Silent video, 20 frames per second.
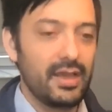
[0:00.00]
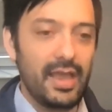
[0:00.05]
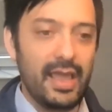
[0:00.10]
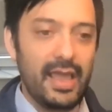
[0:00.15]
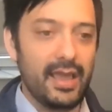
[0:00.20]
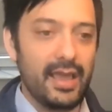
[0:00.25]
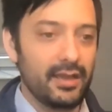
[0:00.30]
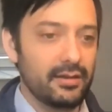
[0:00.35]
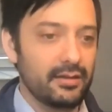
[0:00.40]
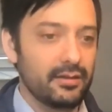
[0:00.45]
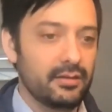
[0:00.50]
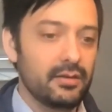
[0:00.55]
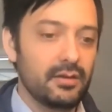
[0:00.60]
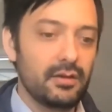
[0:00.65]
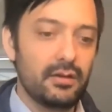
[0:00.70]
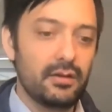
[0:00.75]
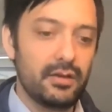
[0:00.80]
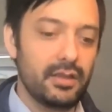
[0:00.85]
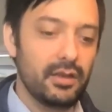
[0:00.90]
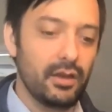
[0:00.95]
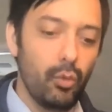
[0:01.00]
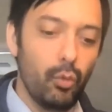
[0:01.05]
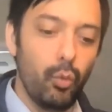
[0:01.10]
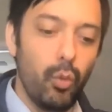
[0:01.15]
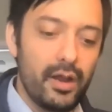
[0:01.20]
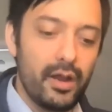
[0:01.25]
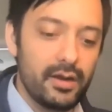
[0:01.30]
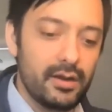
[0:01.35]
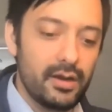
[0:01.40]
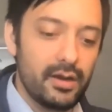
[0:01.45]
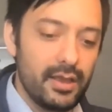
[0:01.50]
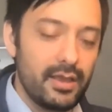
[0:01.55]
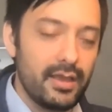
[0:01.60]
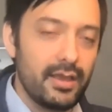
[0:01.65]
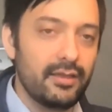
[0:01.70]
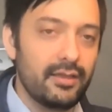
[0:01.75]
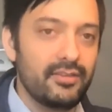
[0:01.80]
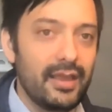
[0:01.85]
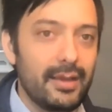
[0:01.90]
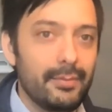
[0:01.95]
And, you know, one
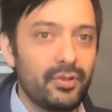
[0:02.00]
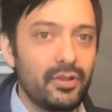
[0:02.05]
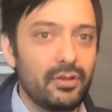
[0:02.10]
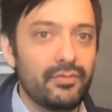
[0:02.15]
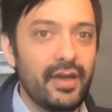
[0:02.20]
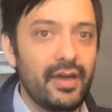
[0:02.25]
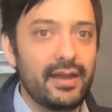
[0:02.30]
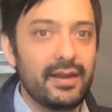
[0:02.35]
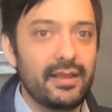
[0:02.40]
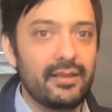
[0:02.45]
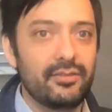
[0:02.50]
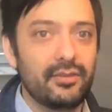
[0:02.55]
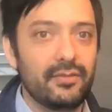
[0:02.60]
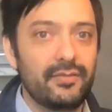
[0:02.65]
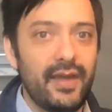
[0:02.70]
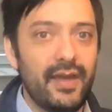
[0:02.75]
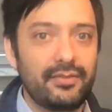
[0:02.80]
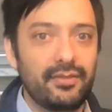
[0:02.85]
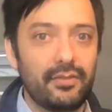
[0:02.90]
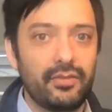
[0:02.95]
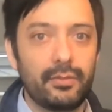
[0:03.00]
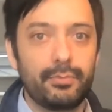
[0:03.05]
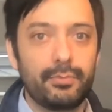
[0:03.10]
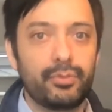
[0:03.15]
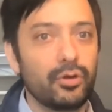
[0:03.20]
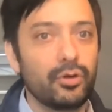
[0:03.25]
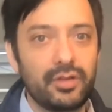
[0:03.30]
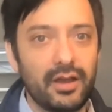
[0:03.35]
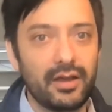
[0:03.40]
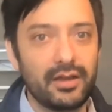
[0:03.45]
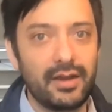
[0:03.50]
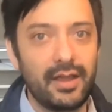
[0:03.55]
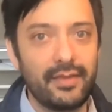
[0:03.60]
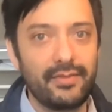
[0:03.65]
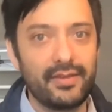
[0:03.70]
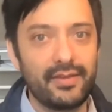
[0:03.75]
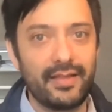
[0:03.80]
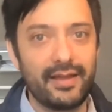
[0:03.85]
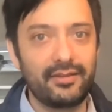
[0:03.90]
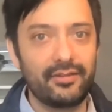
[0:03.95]
example of that is the fact that the proton and the
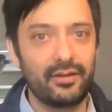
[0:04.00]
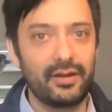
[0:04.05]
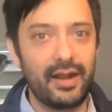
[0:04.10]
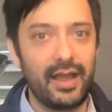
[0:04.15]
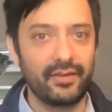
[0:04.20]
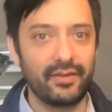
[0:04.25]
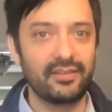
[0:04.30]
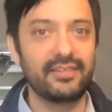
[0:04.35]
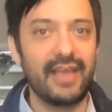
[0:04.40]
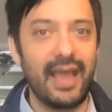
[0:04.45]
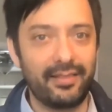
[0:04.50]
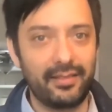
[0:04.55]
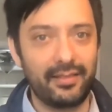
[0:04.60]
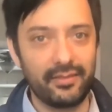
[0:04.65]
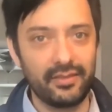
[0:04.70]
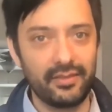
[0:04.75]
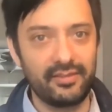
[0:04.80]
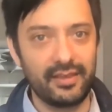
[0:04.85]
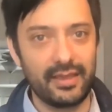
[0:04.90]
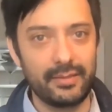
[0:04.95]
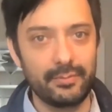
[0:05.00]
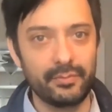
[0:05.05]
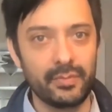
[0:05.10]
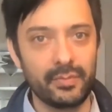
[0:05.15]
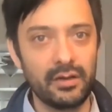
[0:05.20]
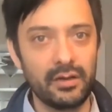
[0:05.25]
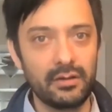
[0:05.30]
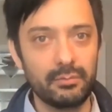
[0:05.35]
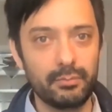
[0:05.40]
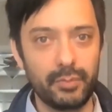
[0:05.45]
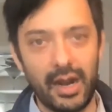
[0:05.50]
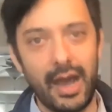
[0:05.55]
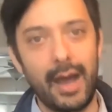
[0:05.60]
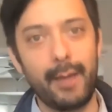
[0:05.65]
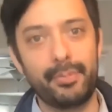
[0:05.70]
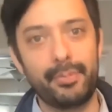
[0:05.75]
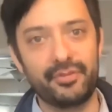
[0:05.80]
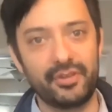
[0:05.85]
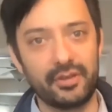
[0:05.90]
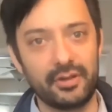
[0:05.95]
electron have exactly the same but
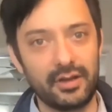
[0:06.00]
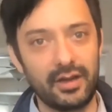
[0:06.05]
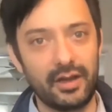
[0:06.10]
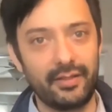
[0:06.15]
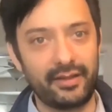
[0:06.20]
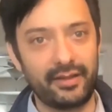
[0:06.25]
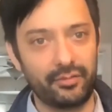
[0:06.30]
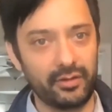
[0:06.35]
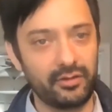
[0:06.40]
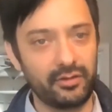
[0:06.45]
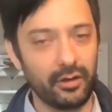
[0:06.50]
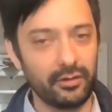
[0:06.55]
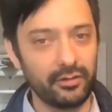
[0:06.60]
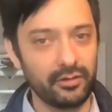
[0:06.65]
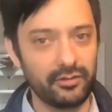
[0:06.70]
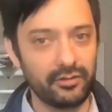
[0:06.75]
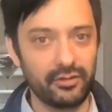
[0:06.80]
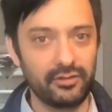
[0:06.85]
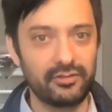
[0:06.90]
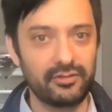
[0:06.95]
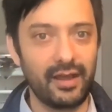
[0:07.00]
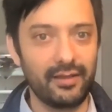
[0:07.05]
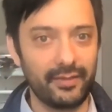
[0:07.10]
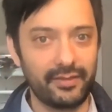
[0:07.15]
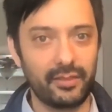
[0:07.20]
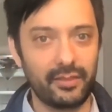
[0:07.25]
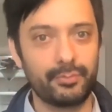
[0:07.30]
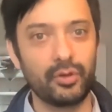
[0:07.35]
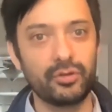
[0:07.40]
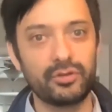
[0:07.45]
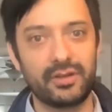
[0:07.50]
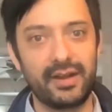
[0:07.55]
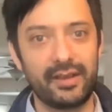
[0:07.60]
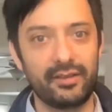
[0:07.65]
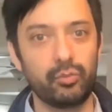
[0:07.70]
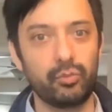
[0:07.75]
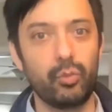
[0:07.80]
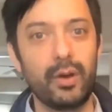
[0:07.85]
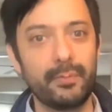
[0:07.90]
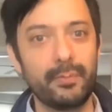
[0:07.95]
opposite electric charges. It's not like the proton has
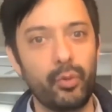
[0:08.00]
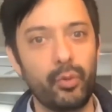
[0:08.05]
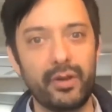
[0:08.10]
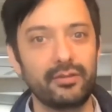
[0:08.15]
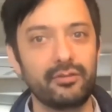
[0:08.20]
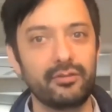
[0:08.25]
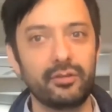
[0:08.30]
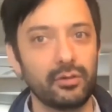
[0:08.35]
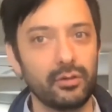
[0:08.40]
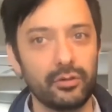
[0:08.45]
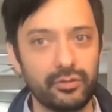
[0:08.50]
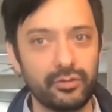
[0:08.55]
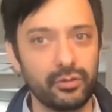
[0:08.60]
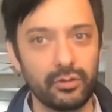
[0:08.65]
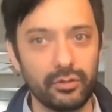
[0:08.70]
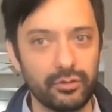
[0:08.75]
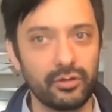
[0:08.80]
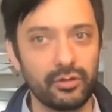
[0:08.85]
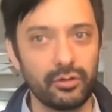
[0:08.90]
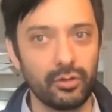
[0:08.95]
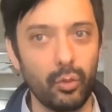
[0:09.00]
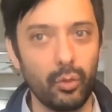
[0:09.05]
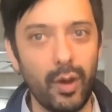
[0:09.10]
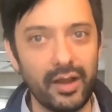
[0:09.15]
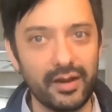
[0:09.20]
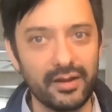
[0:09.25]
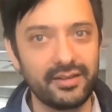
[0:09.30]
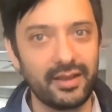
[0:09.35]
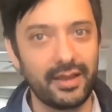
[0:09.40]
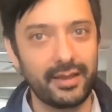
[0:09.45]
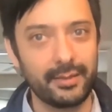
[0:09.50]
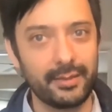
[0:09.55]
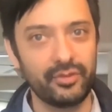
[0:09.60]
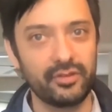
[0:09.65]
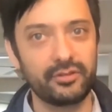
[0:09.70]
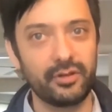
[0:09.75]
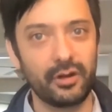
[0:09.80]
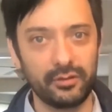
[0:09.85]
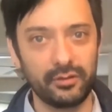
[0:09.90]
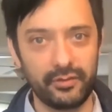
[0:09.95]
1.0001 times the
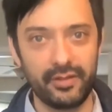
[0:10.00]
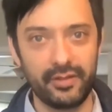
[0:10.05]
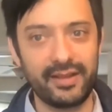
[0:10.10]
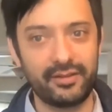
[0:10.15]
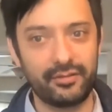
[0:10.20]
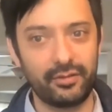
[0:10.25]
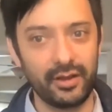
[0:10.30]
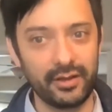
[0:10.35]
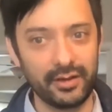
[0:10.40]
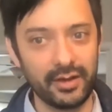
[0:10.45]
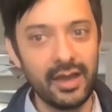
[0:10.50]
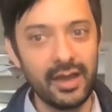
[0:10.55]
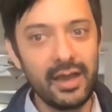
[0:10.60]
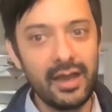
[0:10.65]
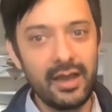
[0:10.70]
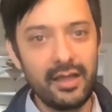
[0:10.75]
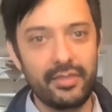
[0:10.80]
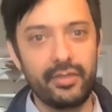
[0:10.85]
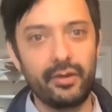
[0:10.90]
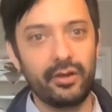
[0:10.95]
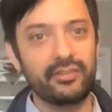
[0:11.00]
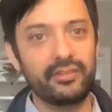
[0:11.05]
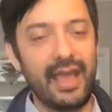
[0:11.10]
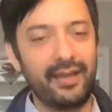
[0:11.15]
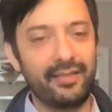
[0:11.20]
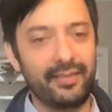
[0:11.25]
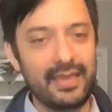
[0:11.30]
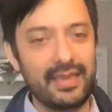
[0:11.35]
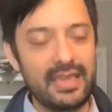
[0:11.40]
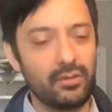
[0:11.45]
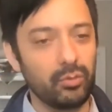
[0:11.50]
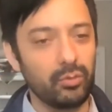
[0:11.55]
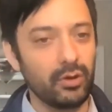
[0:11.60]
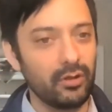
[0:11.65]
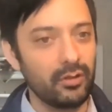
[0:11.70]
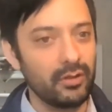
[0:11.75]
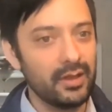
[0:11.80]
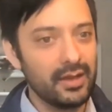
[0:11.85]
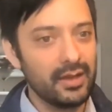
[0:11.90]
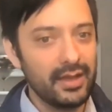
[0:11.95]
charge of the electron. They're exactly
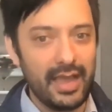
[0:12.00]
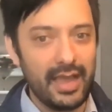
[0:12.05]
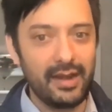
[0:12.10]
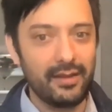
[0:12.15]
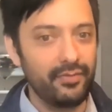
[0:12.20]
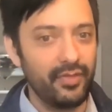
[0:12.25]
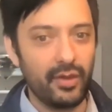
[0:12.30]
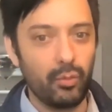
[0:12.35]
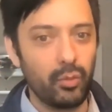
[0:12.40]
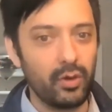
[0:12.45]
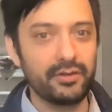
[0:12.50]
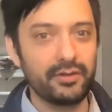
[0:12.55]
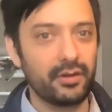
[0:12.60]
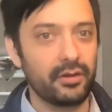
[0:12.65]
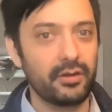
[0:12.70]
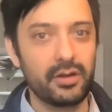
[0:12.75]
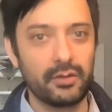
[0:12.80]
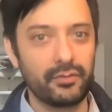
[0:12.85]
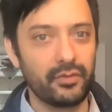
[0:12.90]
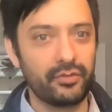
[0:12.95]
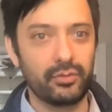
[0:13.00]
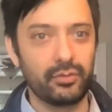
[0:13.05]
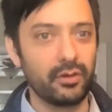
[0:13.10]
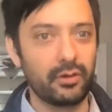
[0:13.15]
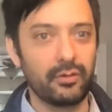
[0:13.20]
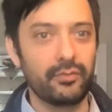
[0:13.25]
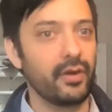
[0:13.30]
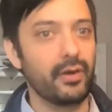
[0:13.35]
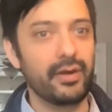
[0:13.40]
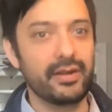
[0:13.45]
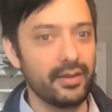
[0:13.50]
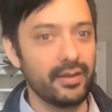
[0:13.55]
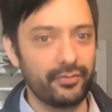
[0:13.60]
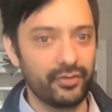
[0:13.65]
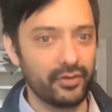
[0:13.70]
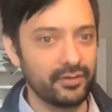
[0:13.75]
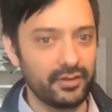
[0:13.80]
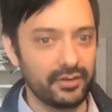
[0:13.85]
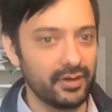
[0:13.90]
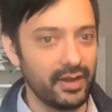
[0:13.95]
equal. And if they weren't, our universe would look very
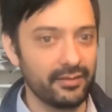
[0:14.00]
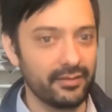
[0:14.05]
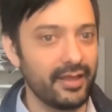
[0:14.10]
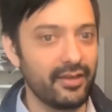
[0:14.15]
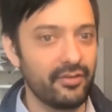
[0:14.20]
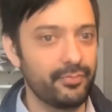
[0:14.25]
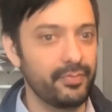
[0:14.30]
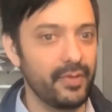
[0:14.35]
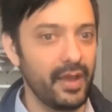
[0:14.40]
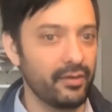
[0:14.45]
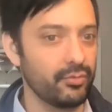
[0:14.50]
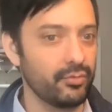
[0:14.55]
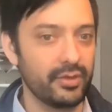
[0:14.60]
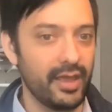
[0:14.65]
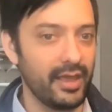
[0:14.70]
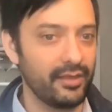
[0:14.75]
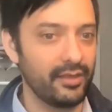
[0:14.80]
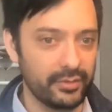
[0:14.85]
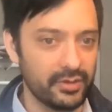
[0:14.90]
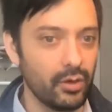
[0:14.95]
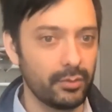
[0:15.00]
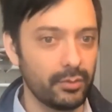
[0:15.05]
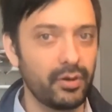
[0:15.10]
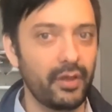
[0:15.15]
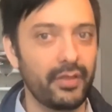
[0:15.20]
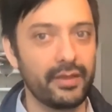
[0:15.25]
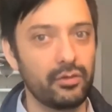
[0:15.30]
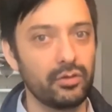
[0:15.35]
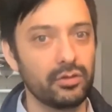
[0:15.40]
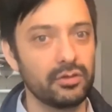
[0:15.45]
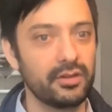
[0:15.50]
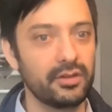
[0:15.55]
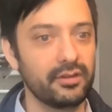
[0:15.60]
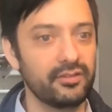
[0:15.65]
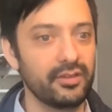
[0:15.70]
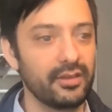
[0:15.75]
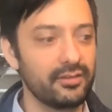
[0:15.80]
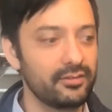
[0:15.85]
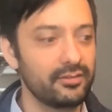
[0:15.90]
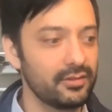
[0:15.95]
different, and life, as we know it, probably couldn't
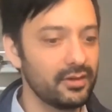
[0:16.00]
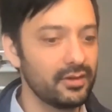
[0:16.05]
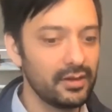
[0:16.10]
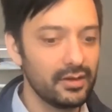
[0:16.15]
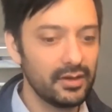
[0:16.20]
exist.